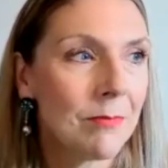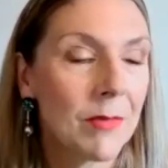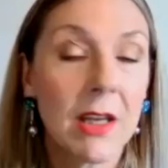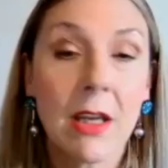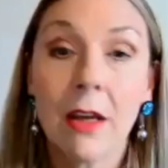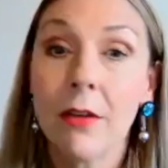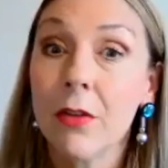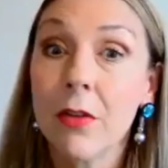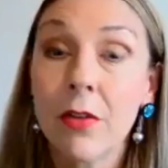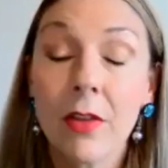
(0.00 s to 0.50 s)

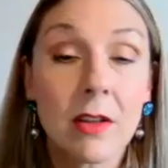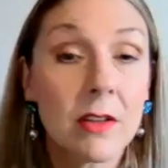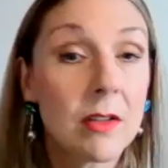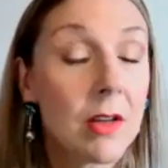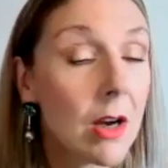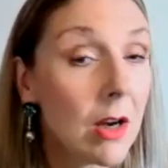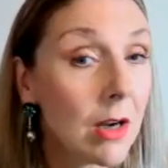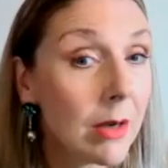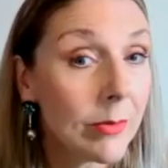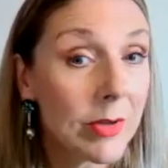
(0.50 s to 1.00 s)
given the
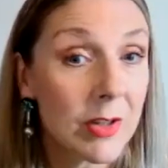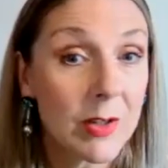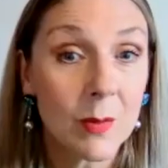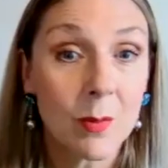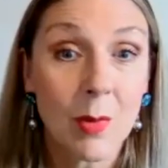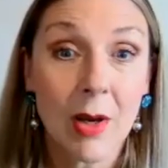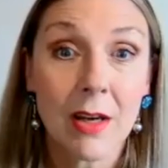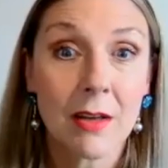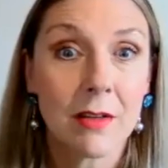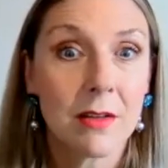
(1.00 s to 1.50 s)
time and
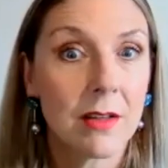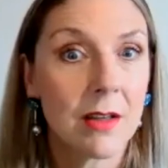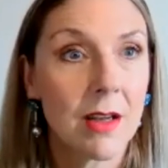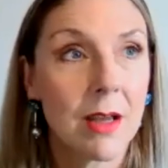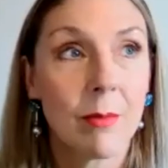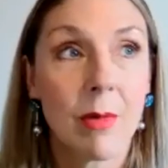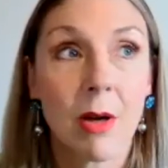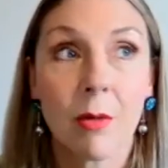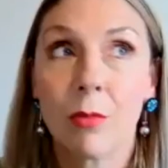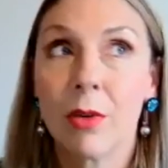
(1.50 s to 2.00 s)
space to
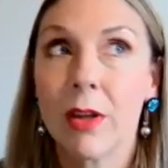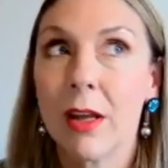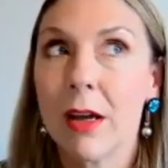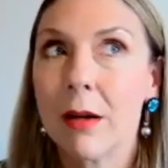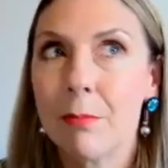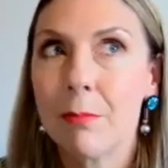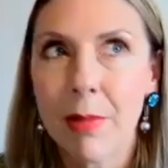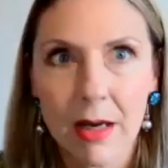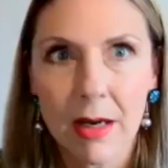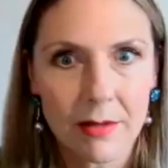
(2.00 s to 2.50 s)
come up with
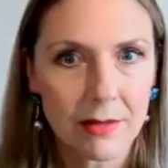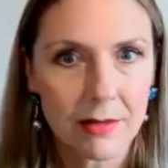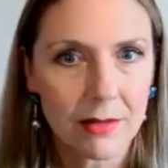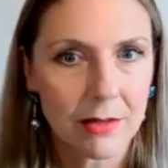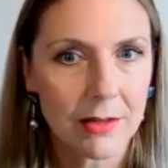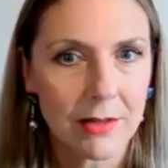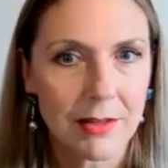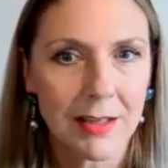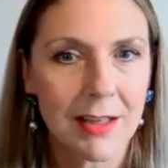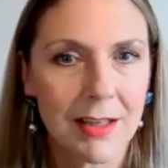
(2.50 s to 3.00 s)
our best
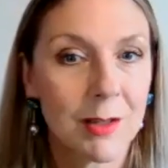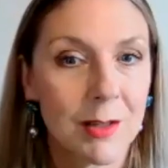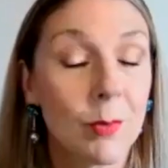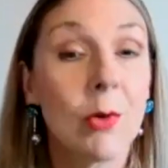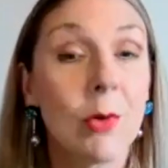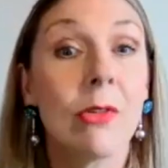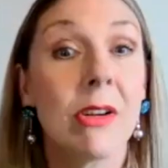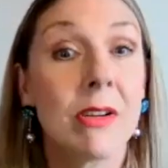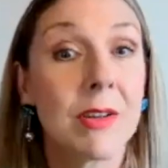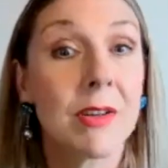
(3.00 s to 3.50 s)
ideas.
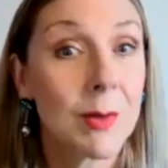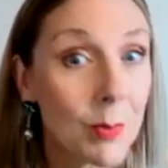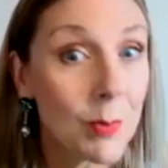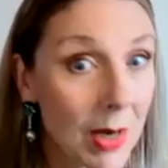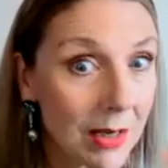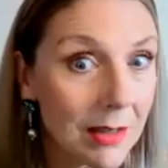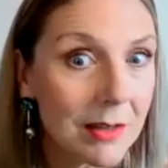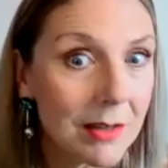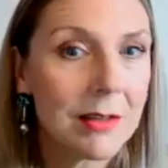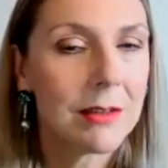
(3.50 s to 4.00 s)
We're
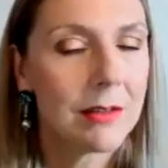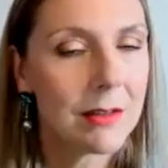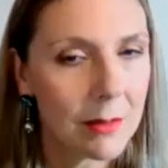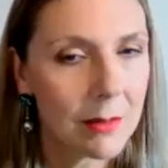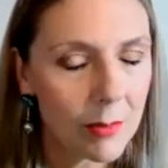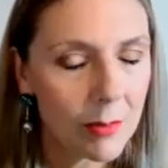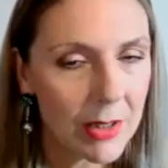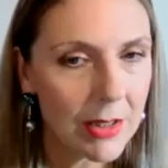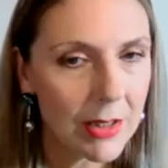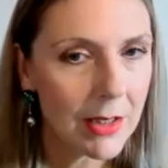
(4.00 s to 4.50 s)
expected to
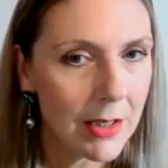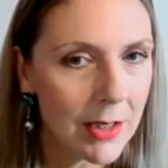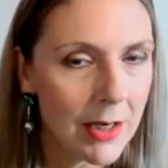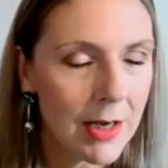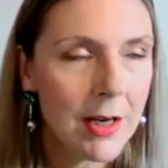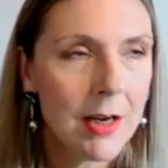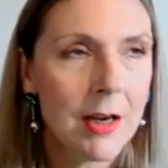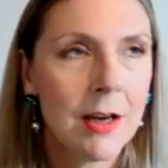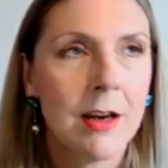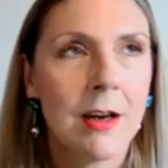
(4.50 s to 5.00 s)
be
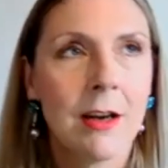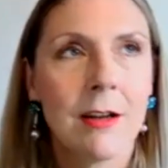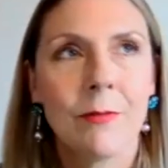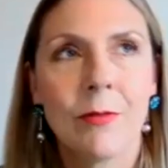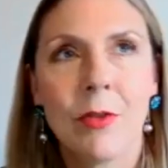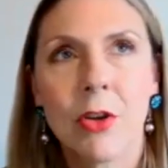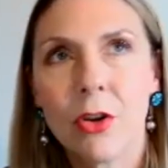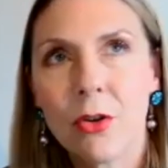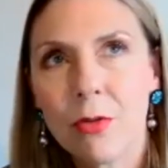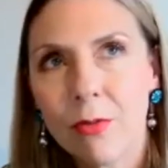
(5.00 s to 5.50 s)

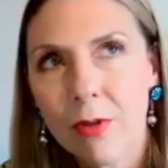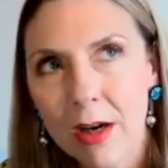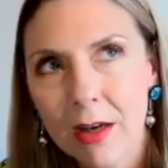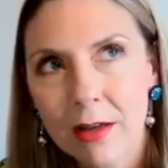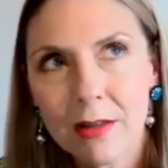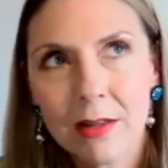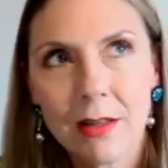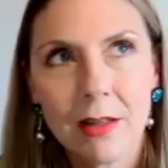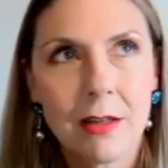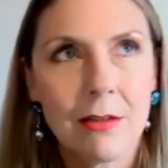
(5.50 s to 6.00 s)
the
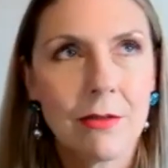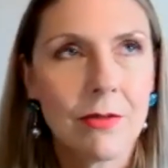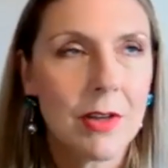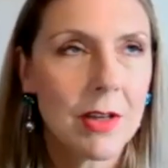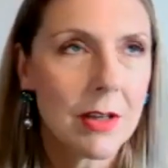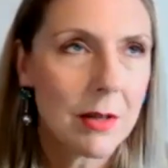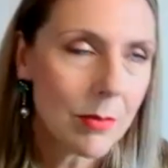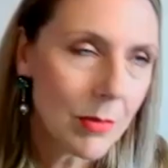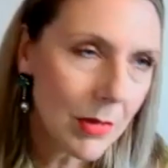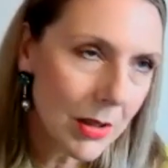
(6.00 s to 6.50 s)
creative,
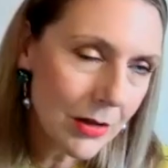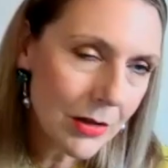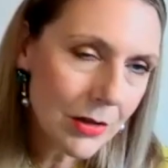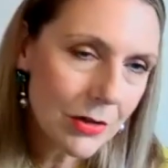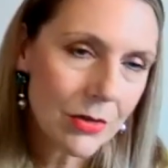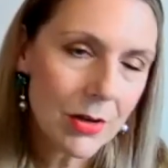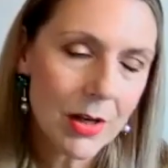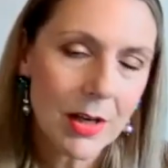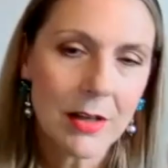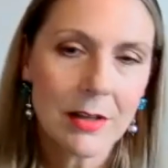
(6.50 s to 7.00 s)
the
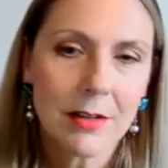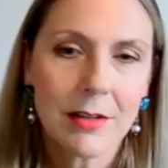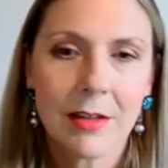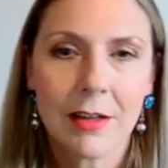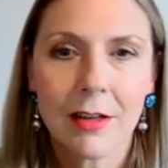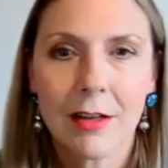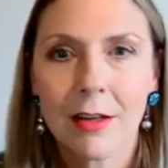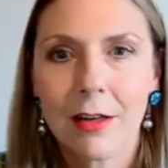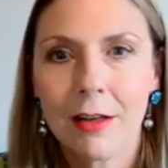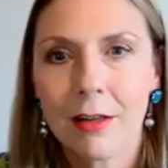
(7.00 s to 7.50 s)

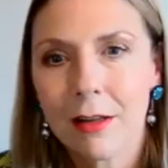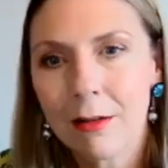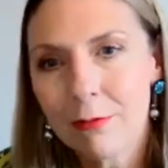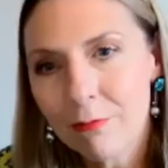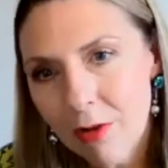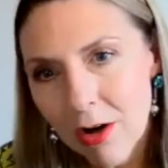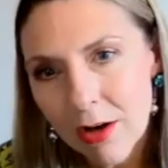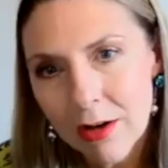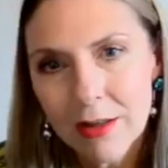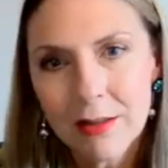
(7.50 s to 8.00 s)
administrator, the
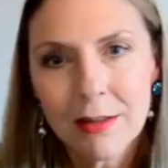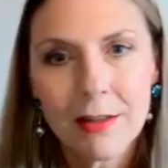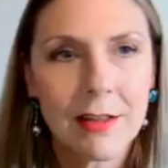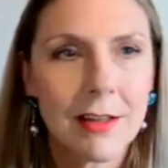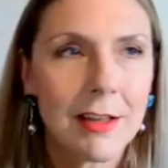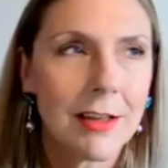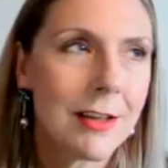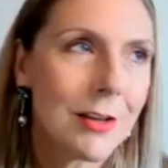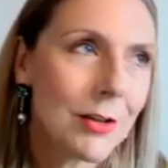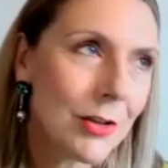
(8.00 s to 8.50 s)

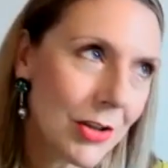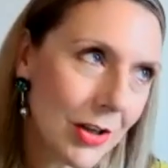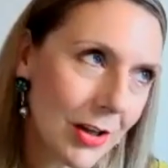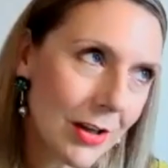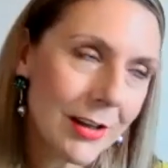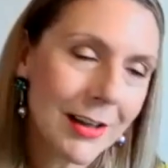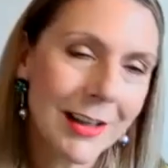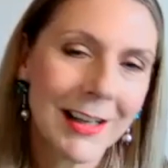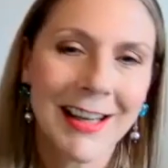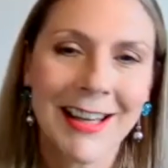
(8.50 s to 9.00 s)
writer, the
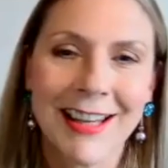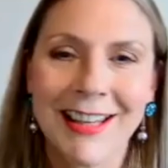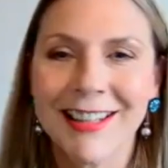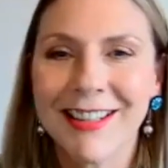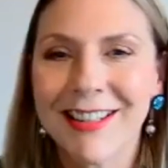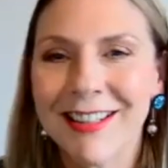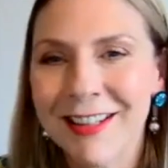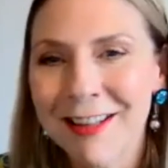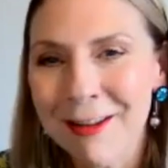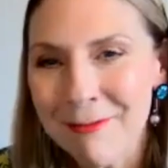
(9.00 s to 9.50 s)

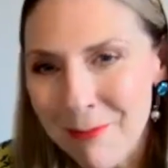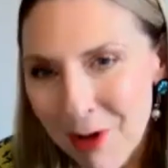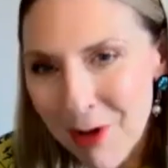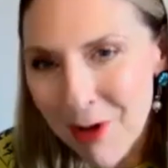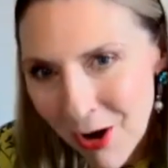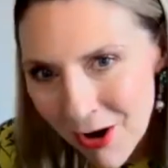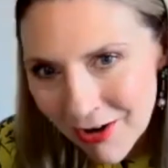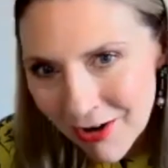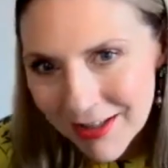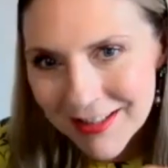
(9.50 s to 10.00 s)
journalist, the
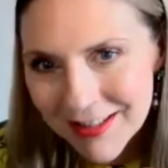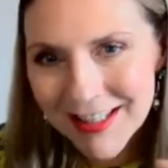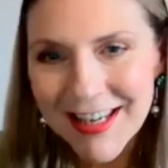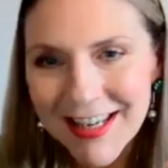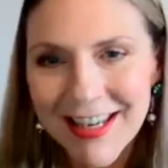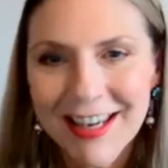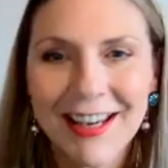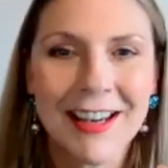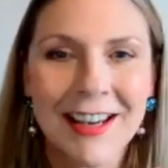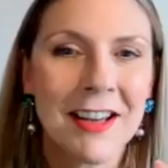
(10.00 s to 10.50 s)

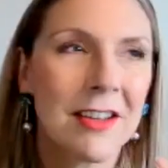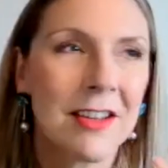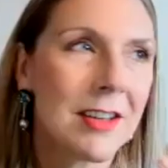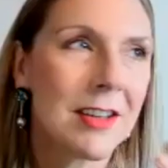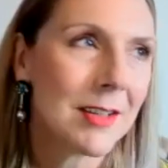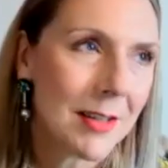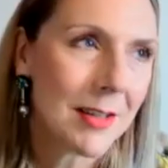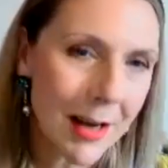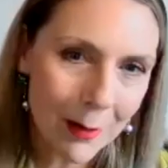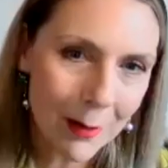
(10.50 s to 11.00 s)
marketeer, the
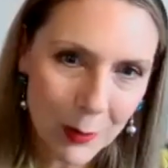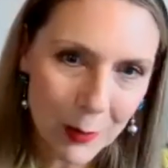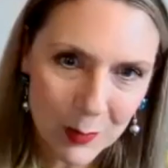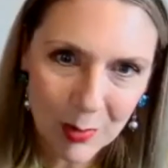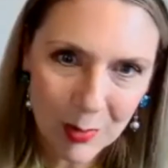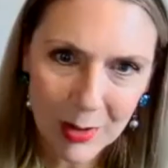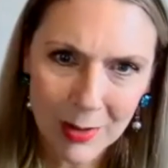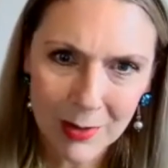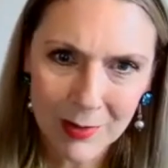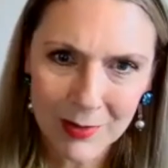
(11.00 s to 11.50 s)

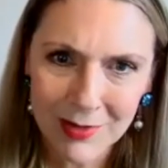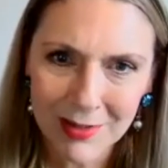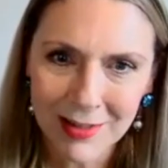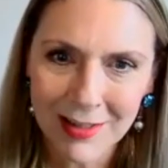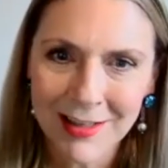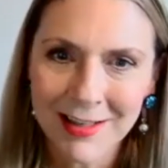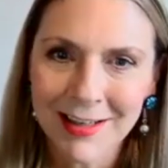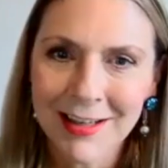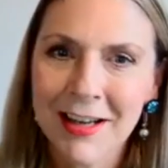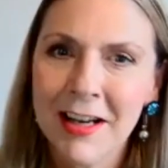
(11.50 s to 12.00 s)

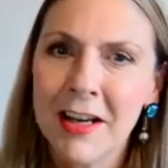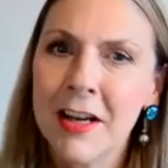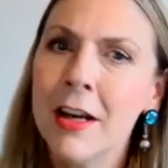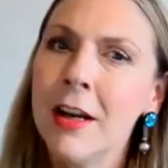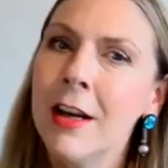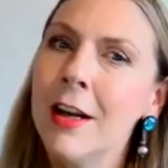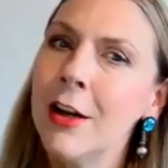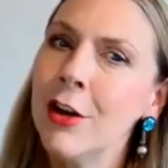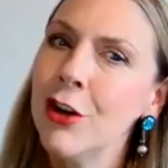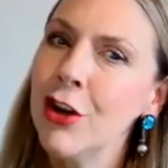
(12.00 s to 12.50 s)
salesperson.
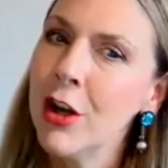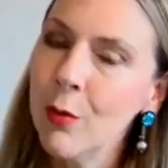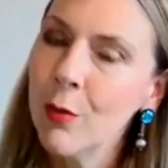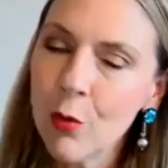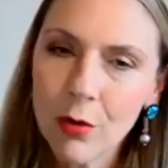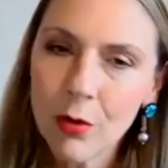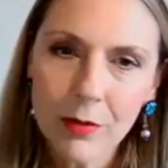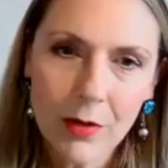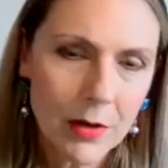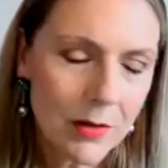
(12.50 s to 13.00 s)

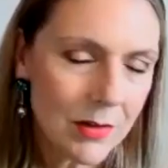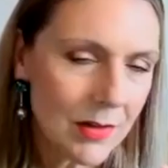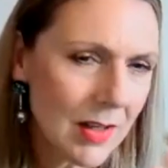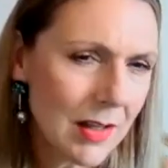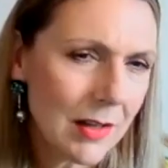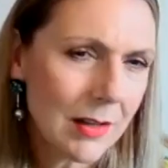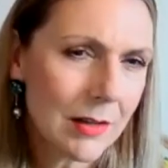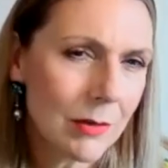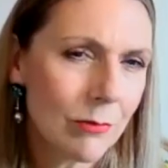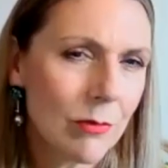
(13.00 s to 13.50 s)
All of those
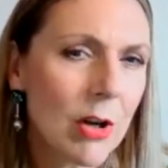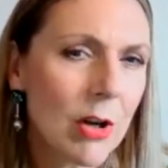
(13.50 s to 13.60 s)
things